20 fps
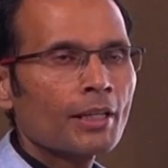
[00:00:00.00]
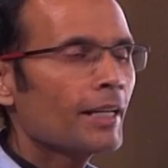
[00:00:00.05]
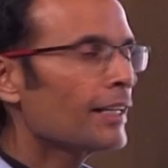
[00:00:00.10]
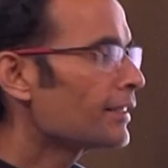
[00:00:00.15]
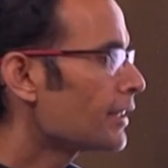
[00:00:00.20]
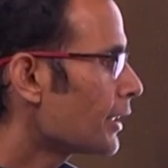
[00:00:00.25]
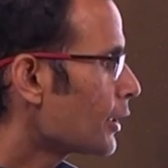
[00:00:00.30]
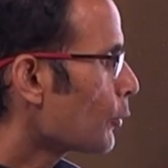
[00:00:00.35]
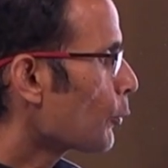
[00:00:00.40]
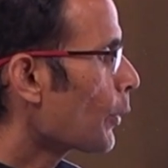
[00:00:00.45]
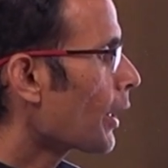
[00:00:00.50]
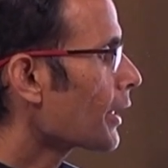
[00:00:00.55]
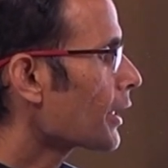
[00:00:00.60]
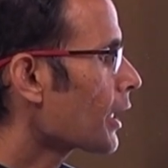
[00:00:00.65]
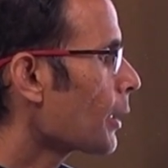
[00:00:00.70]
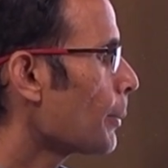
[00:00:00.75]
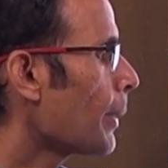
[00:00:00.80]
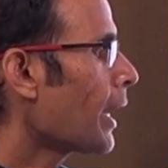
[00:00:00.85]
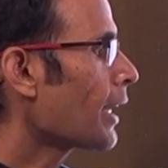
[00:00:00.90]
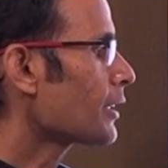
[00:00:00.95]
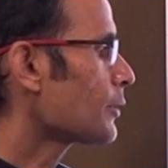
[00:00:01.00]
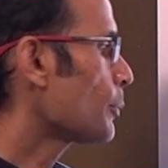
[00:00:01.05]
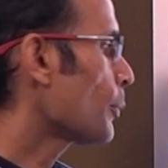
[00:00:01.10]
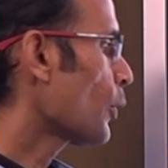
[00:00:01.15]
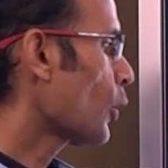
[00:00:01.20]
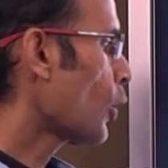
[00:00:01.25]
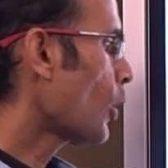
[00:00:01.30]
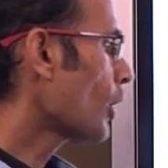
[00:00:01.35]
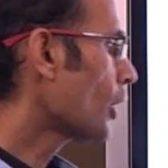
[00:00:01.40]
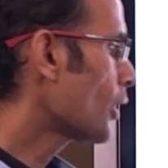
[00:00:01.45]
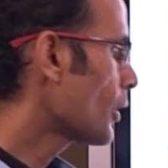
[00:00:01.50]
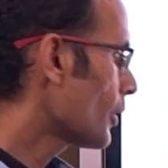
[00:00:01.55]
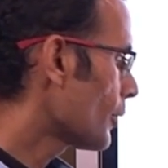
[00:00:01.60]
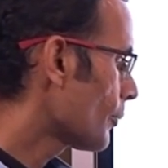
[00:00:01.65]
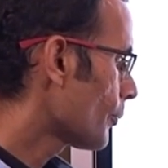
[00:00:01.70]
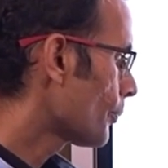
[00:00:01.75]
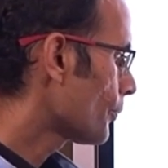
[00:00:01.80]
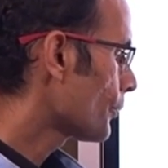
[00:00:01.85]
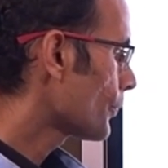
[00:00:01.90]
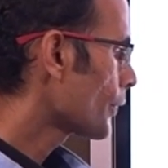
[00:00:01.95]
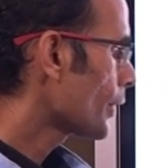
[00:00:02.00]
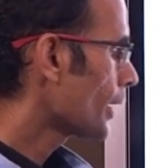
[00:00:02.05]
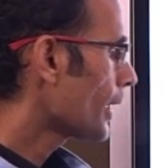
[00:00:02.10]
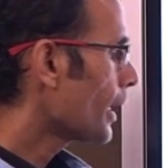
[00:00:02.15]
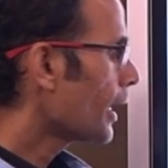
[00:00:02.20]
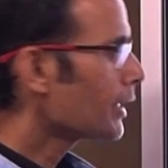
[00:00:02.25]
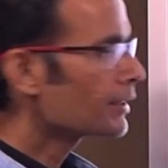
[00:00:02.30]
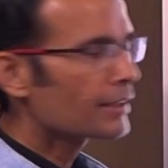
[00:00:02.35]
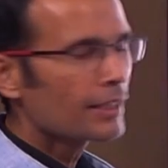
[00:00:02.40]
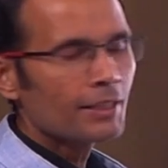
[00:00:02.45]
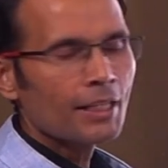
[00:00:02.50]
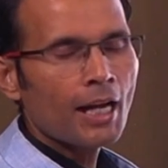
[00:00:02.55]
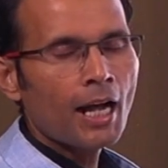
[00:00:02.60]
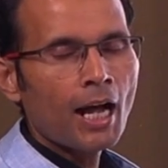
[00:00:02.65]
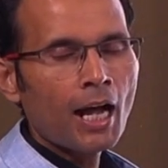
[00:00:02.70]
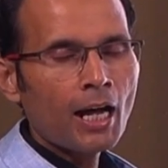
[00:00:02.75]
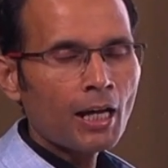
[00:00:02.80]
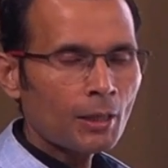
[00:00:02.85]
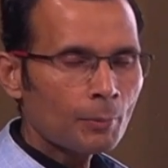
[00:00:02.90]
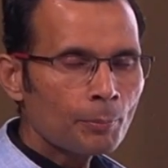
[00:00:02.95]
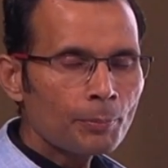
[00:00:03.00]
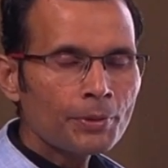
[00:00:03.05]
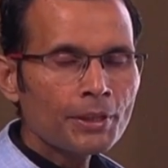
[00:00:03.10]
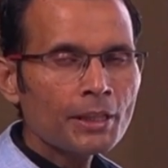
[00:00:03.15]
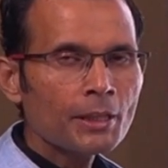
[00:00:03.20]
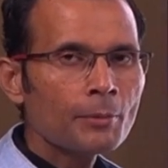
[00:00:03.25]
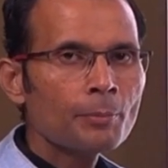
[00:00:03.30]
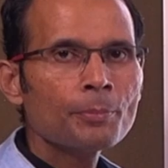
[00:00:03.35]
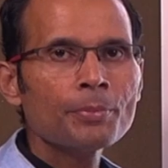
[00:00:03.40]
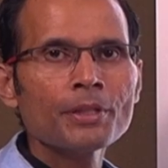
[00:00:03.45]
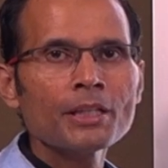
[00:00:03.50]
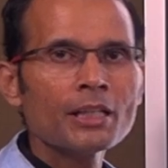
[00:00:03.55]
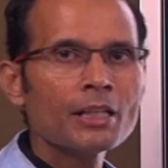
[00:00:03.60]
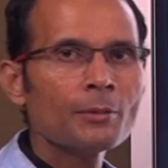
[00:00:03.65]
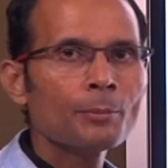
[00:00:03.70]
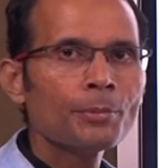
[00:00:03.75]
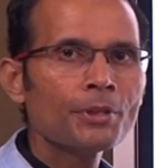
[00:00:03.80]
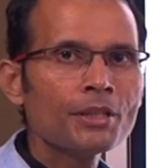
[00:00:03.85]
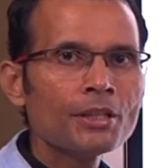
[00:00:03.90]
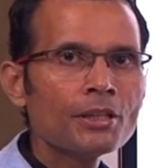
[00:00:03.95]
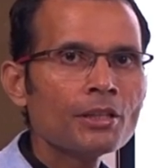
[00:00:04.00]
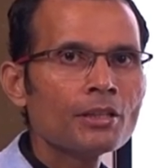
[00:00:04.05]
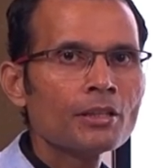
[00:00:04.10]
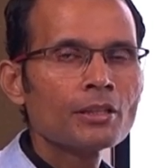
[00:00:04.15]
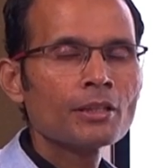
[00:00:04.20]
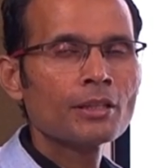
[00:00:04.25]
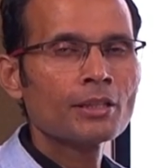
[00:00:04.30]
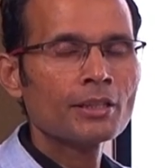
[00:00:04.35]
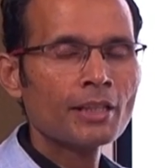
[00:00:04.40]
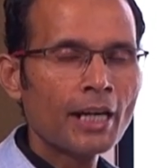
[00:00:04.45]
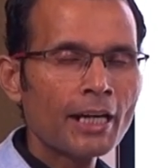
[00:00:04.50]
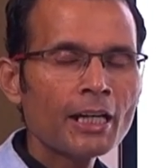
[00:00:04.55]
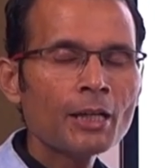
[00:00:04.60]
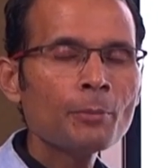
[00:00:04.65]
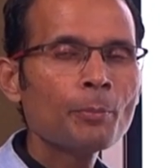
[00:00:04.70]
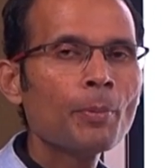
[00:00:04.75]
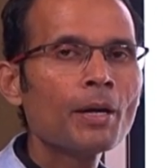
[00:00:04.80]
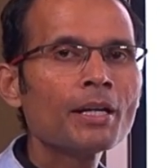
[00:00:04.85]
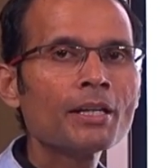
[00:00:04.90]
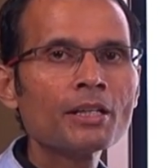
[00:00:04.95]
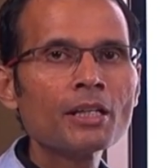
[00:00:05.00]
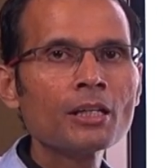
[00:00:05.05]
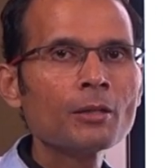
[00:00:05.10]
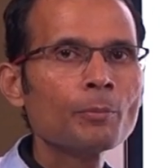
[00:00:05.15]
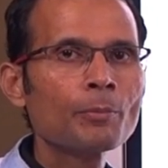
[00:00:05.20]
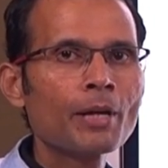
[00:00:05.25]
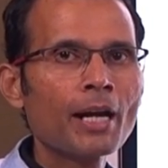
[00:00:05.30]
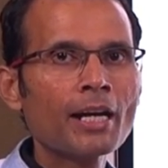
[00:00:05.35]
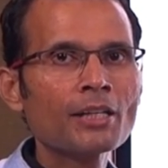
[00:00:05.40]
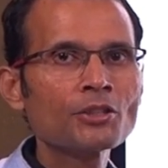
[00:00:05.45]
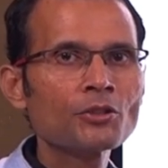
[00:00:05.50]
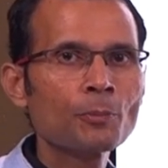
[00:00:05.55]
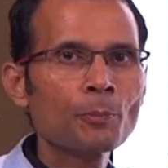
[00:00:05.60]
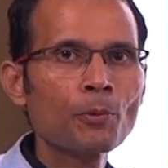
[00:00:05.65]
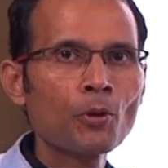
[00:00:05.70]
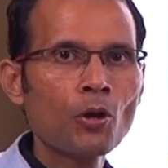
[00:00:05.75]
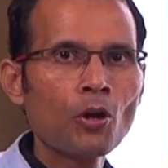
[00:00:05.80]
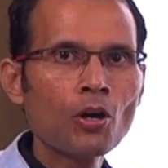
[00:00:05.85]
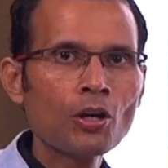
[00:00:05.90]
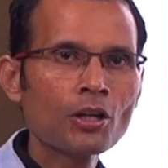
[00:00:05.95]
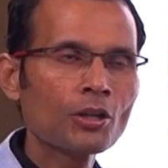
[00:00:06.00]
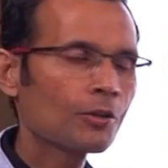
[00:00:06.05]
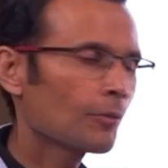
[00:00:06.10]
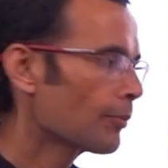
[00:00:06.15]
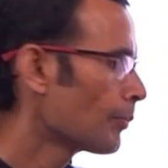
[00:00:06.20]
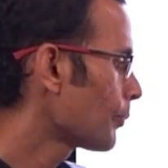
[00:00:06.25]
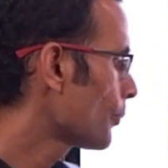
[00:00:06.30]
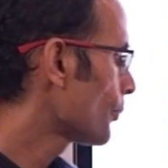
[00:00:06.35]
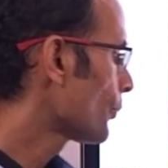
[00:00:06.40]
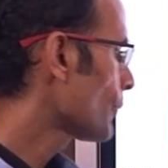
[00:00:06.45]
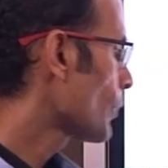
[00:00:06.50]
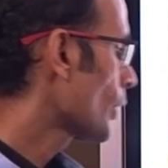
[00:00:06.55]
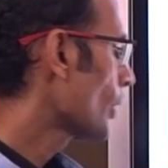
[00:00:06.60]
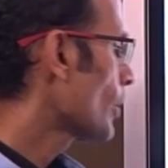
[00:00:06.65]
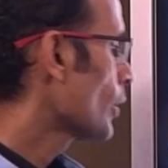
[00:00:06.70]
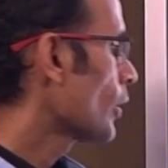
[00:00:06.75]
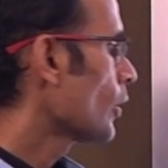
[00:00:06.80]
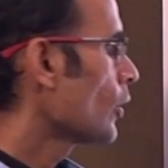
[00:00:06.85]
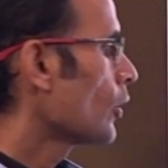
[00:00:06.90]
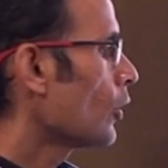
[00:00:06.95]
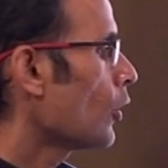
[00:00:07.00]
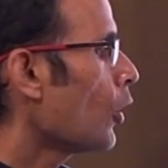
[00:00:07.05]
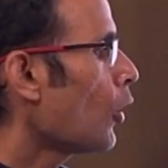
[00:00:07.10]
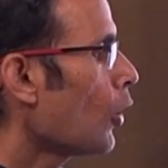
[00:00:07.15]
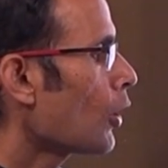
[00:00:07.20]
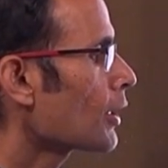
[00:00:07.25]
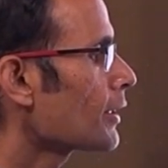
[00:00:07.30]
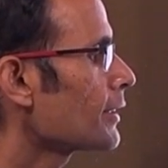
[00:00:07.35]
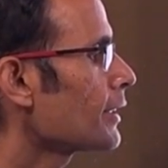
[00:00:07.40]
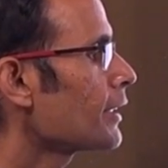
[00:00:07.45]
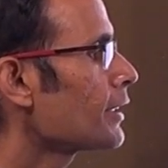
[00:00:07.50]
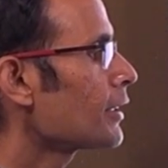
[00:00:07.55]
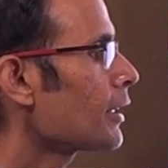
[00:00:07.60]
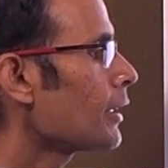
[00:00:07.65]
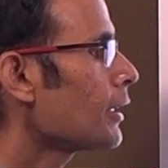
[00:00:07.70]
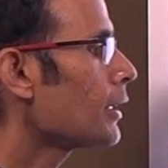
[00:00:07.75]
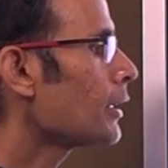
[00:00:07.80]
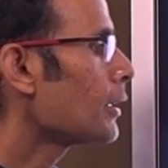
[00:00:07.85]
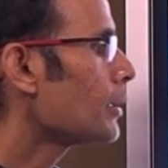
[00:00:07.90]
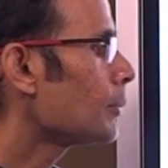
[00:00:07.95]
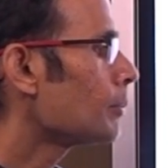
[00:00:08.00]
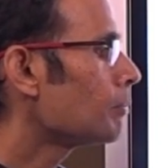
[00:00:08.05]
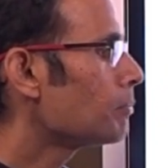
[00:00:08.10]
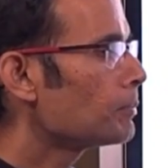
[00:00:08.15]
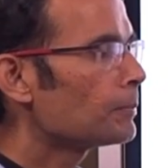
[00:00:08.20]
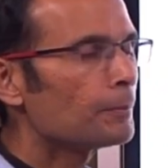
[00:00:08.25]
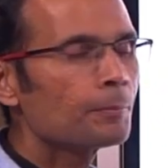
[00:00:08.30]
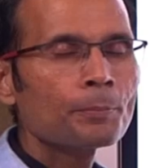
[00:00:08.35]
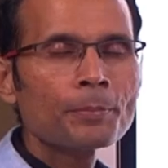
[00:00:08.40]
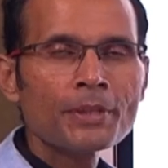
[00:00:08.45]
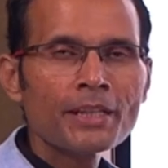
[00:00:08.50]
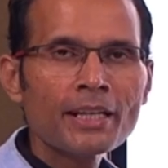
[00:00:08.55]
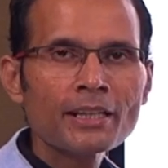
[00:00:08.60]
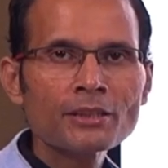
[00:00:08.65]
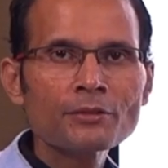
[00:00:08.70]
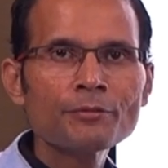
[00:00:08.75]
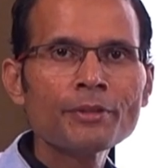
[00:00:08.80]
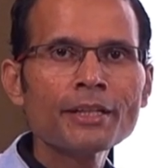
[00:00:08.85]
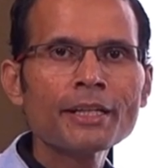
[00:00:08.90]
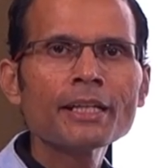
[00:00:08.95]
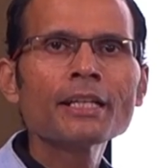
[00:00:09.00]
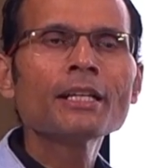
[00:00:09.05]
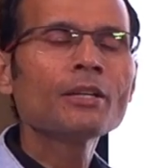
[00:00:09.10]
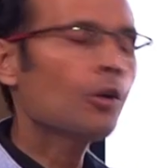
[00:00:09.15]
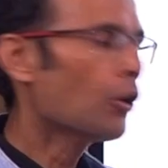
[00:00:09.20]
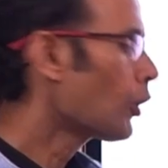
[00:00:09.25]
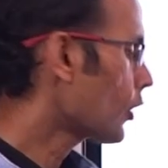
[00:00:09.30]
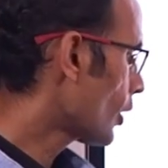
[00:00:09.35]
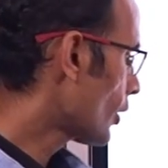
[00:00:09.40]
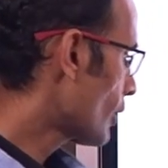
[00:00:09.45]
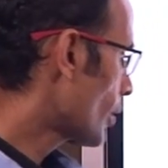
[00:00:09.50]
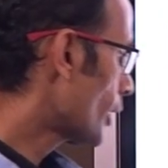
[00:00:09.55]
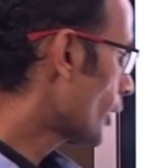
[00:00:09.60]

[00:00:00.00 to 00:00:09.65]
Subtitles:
Is it Wenckebach's block? Is it RBBB, right bundle branch block? Or is it PSVT or